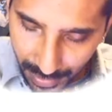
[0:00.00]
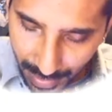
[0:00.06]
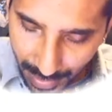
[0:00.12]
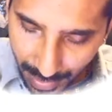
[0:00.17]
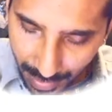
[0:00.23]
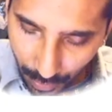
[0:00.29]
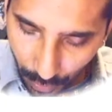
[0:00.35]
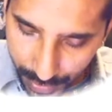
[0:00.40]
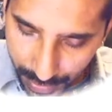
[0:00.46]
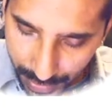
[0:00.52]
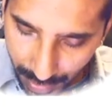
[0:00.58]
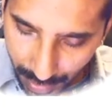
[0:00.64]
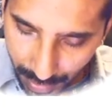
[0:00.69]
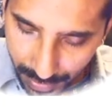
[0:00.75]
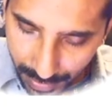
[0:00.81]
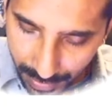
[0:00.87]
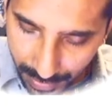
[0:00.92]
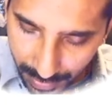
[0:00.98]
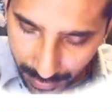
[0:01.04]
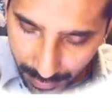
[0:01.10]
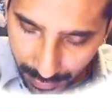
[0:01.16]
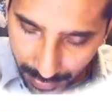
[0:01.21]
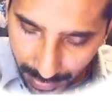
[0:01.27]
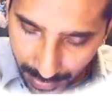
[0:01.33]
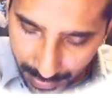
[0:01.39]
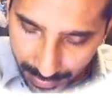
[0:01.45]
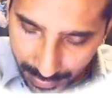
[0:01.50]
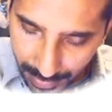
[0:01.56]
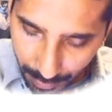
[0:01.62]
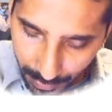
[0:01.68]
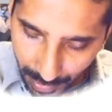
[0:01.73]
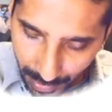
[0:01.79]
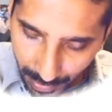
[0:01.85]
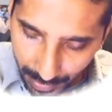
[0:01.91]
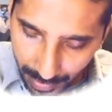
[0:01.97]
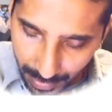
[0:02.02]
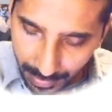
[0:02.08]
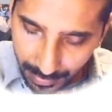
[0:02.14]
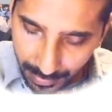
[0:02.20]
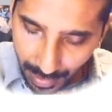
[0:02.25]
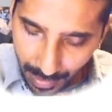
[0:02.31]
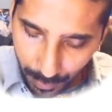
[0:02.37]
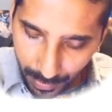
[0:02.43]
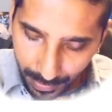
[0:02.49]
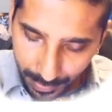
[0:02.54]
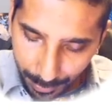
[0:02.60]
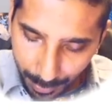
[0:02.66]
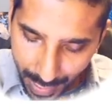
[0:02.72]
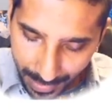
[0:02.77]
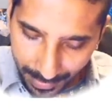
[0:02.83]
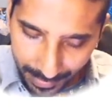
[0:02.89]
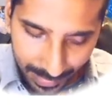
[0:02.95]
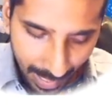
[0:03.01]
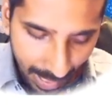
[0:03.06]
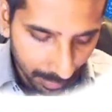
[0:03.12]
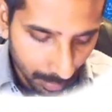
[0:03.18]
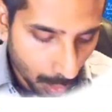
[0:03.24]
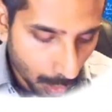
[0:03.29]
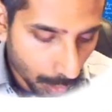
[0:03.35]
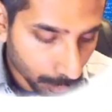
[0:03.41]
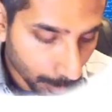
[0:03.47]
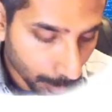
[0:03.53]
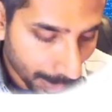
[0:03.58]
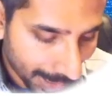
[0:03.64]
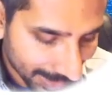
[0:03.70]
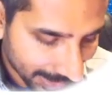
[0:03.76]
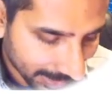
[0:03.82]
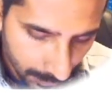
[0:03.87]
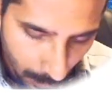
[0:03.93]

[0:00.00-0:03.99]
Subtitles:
An OCR system is something that will make that automatic.